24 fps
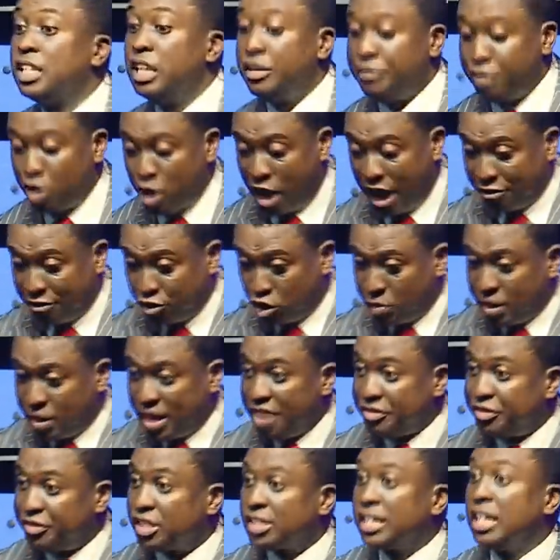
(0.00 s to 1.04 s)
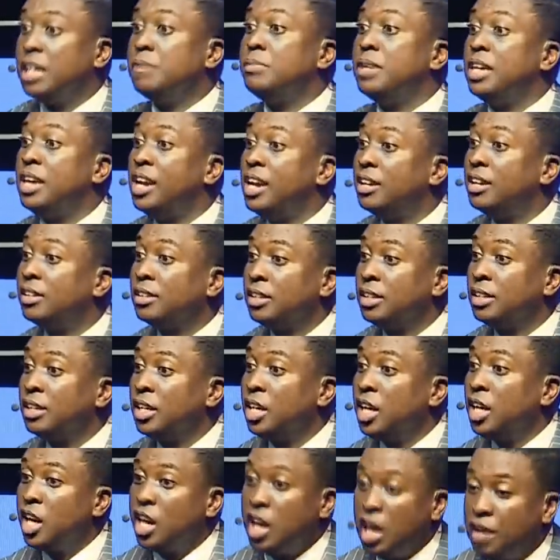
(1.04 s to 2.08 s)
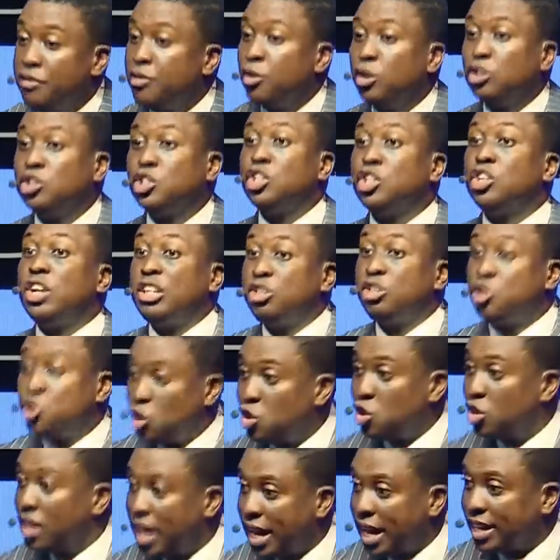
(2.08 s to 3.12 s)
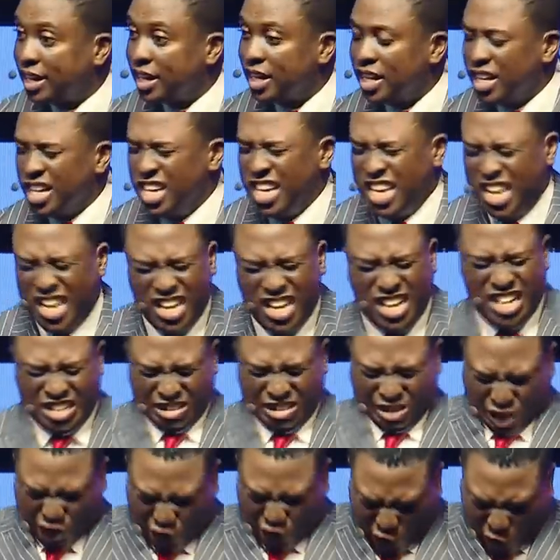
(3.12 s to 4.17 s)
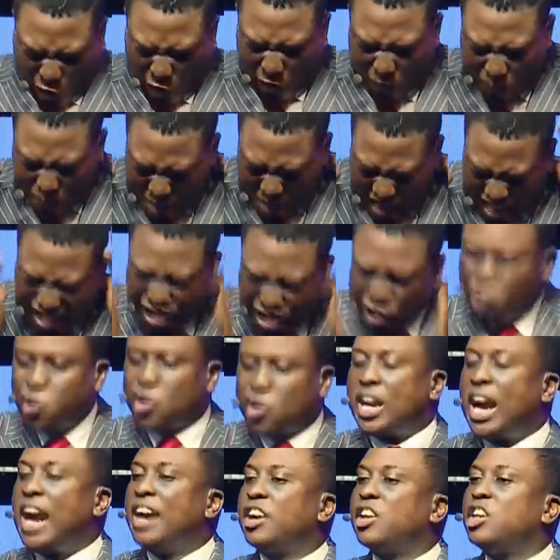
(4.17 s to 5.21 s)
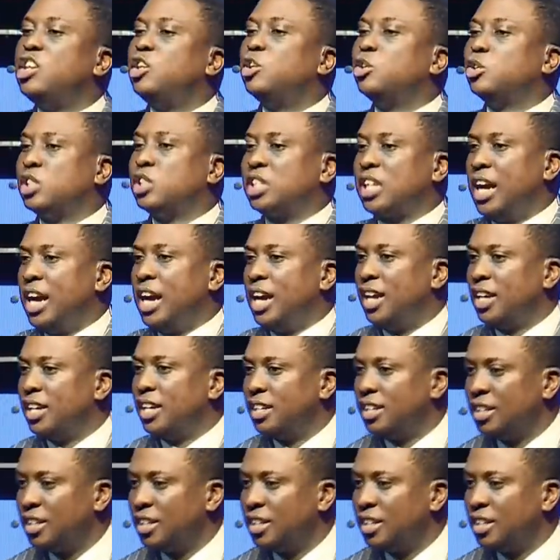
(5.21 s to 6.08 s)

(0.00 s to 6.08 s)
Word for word: If you have to be here, physically be here. If you want to join online, join online. Commando career sky.